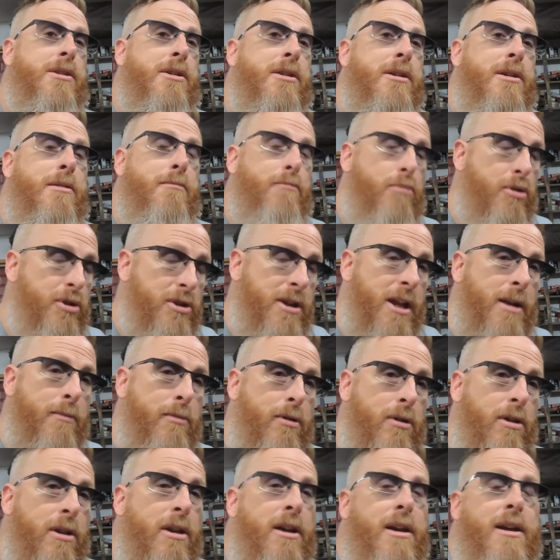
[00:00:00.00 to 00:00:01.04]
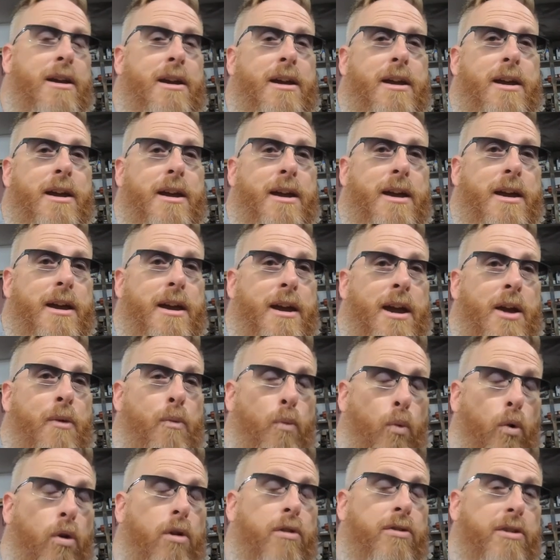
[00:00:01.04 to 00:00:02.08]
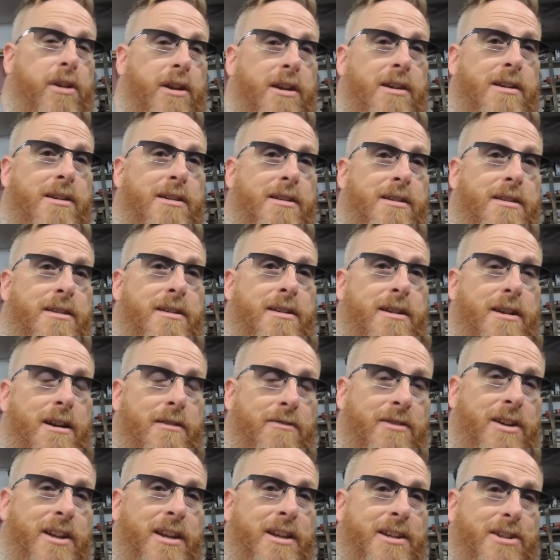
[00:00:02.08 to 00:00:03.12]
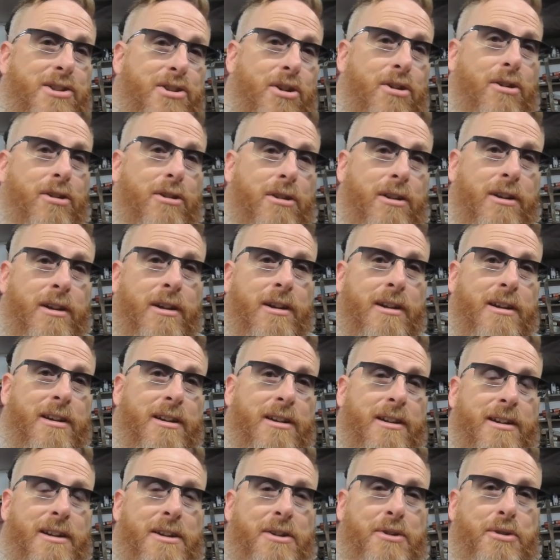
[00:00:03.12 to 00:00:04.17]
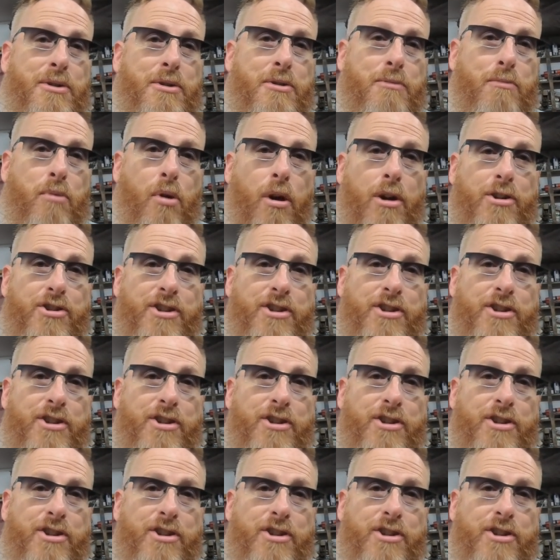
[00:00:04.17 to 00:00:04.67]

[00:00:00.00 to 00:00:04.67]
presentable and worthy of getting installed into Project